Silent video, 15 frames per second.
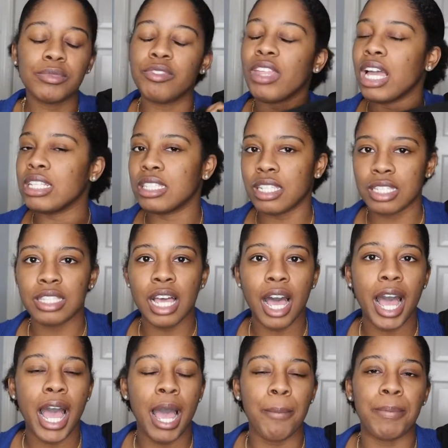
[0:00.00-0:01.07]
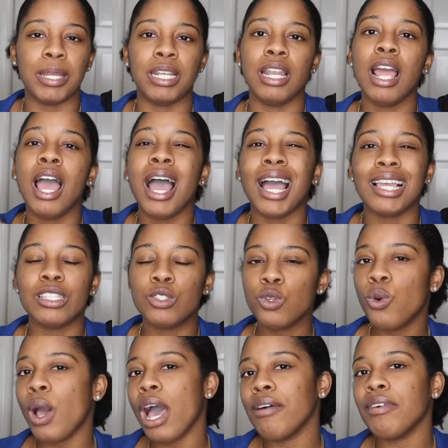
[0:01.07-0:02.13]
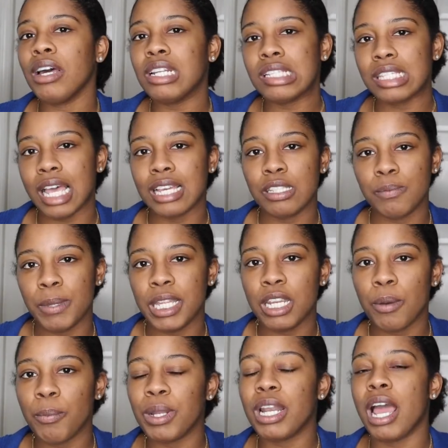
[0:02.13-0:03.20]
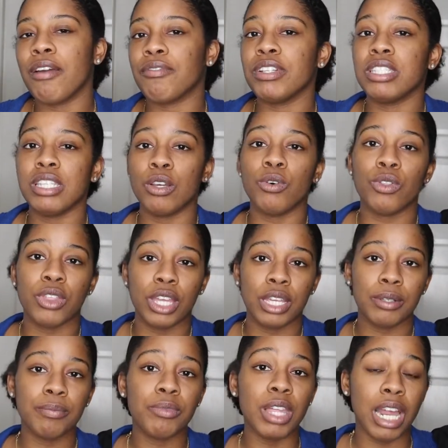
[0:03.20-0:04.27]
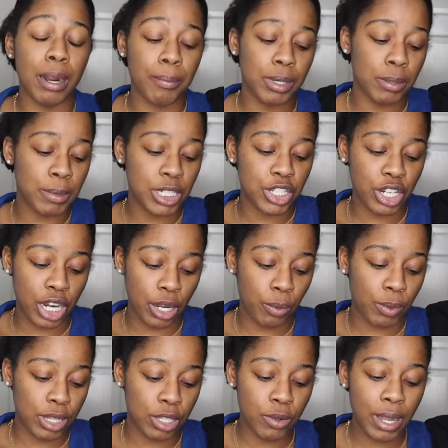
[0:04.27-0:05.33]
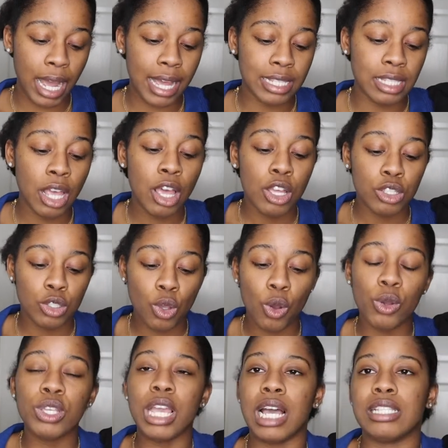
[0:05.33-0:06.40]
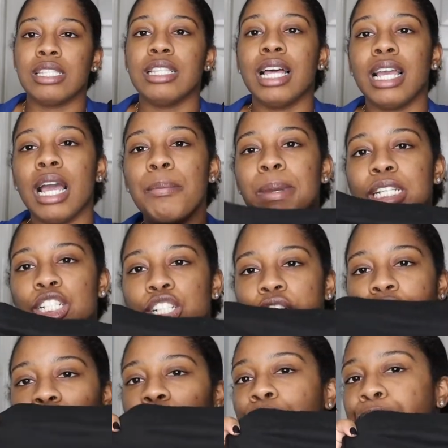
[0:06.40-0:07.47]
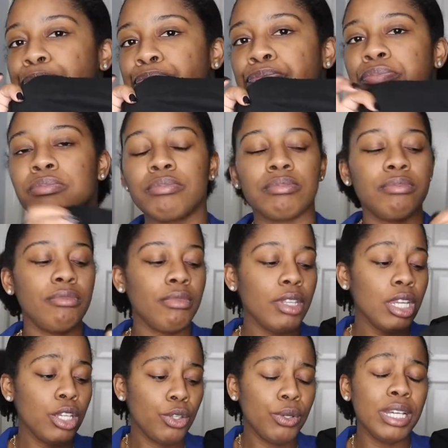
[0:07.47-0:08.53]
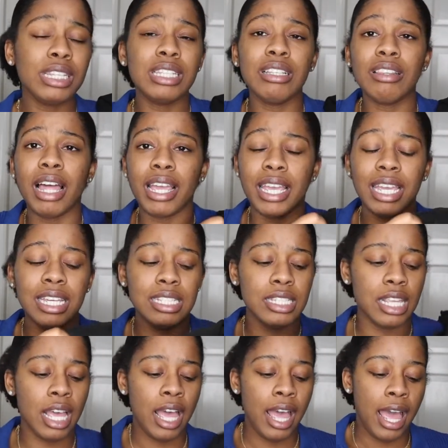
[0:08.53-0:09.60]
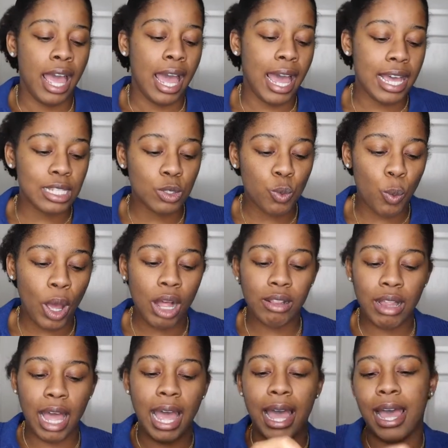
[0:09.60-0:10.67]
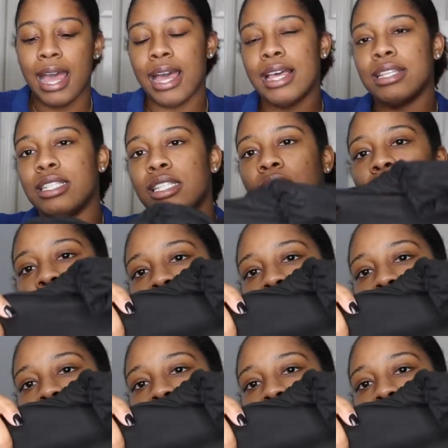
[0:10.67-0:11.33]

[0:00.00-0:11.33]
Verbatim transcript: that does not happen. I do have on a size medium with every single thing that I'm gonna be sharing with you guys. So yes, like I mentioned, you get the leggings as well as